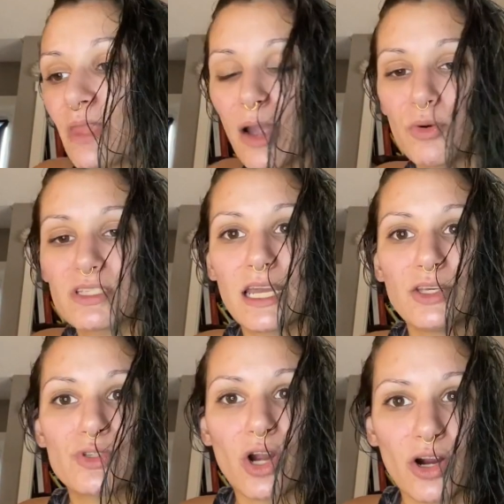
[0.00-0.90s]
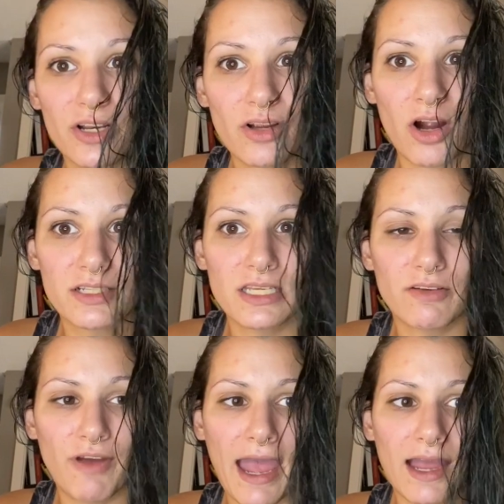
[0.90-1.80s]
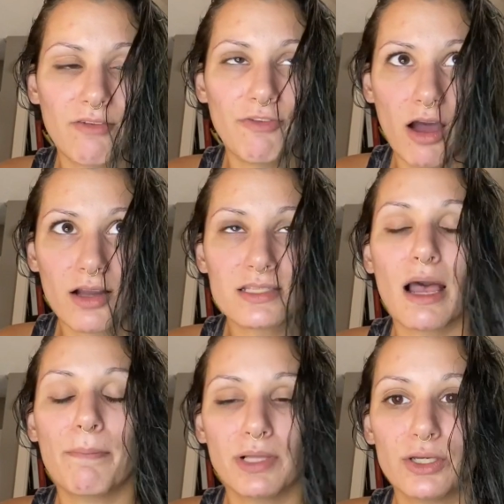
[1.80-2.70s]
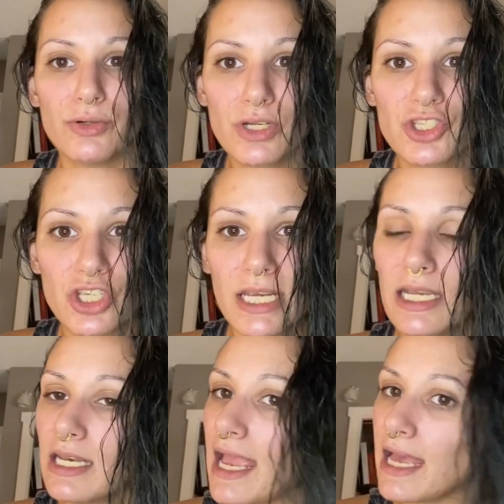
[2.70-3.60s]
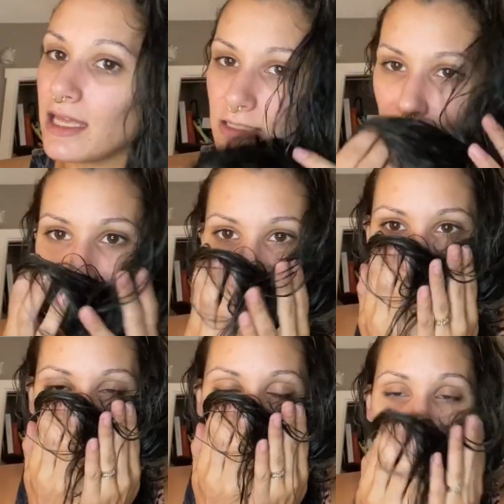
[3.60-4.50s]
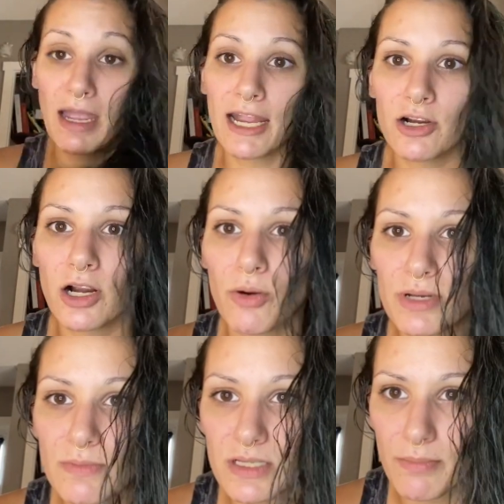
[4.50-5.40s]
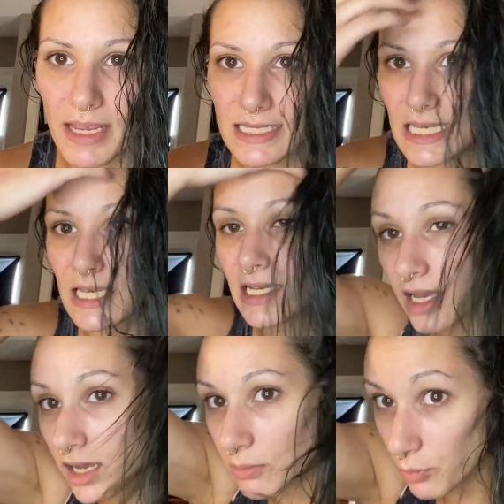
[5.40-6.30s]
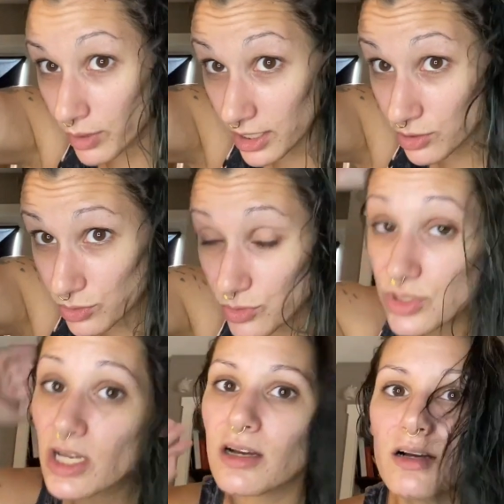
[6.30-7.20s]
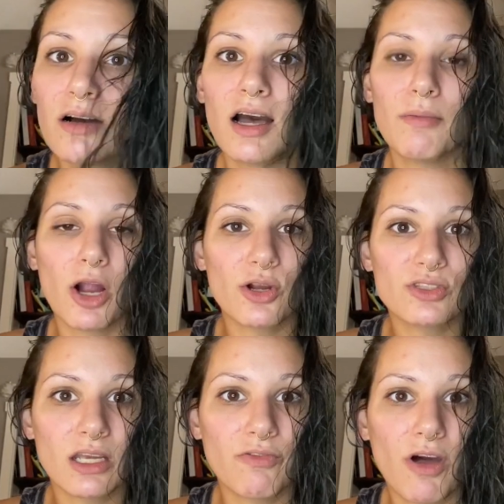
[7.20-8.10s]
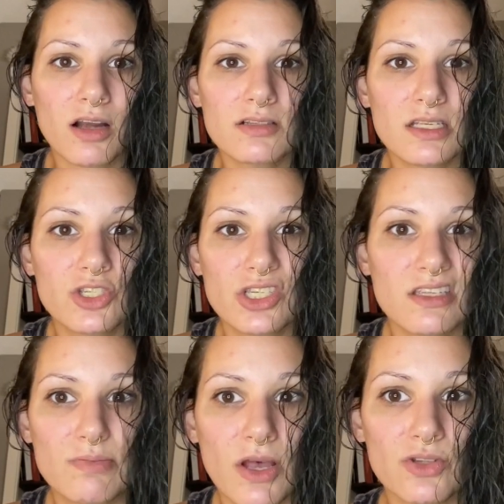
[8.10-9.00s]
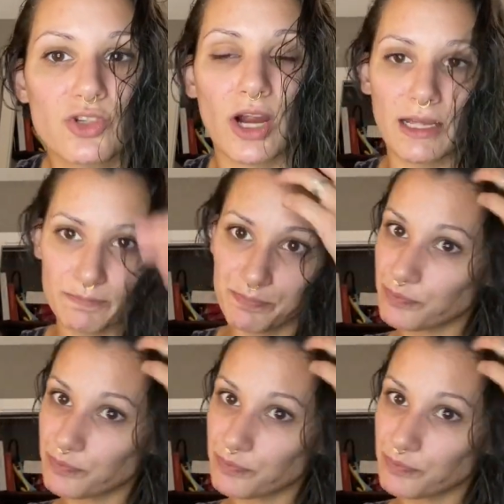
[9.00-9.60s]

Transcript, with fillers: I will say I used Ar Arctic Fox, Blue Jean, and my hair always smells amazing um, when I use um, Arctic Fox. It just smells great.